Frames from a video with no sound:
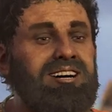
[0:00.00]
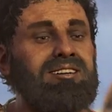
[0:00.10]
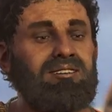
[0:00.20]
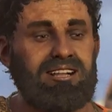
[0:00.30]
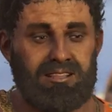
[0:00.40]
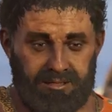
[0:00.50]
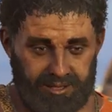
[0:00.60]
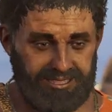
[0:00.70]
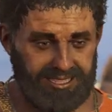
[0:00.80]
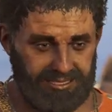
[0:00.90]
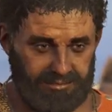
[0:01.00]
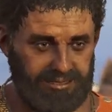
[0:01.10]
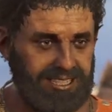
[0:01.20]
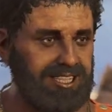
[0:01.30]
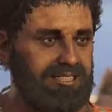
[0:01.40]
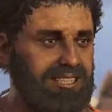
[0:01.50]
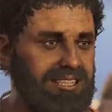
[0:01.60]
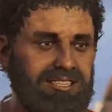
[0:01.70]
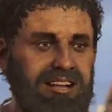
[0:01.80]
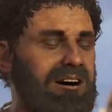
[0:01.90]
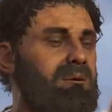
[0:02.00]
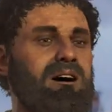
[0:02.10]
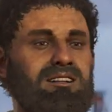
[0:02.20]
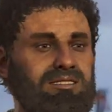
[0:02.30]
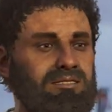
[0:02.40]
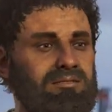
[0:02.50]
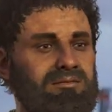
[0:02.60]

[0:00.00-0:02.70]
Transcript: Unless you can't avoid it. These things happen.